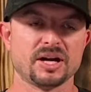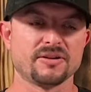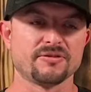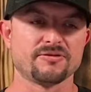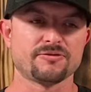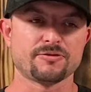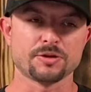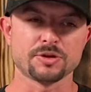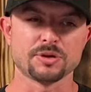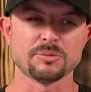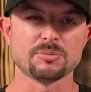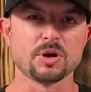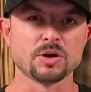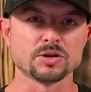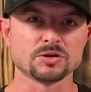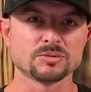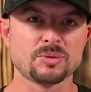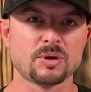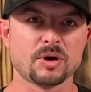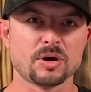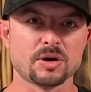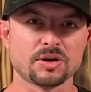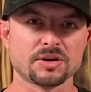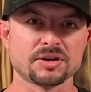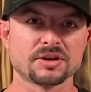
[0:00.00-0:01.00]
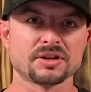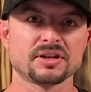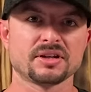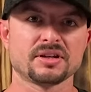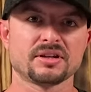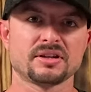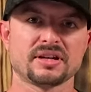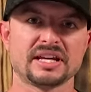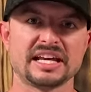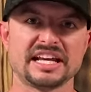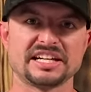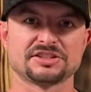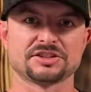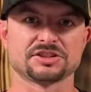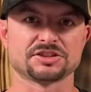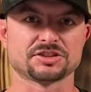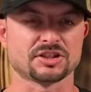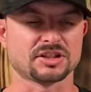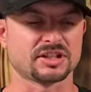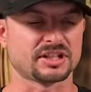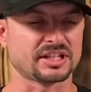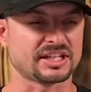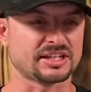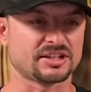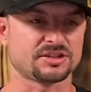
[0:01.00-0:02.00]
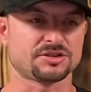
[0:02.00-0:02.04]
for the most part it's just going to